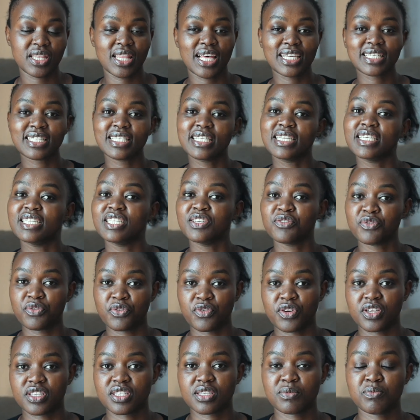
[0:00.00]
That's the
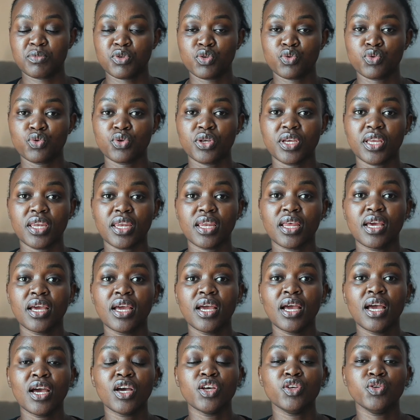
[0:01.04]
difference between
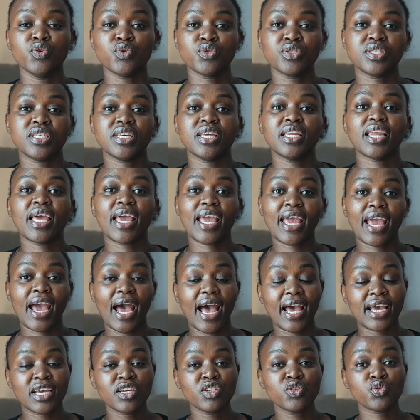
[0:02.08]
using
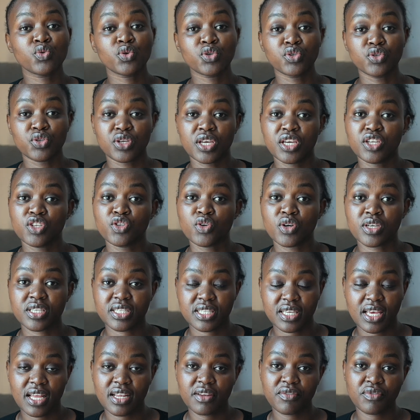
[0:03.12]
AI to educate
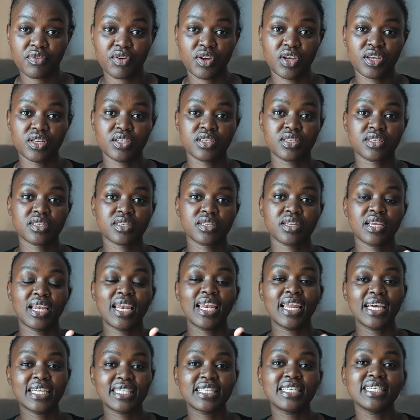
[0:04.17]
yourself and
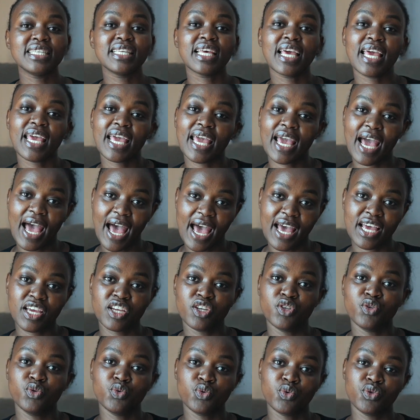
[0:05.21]
letting AI
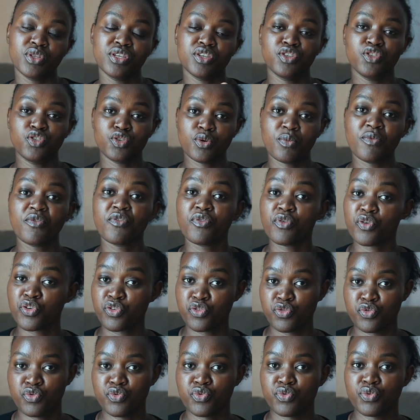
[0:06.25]
do the job for
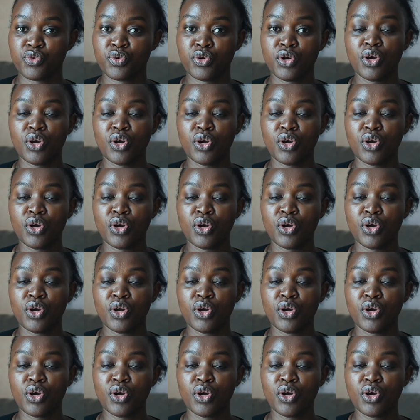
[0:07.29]
you.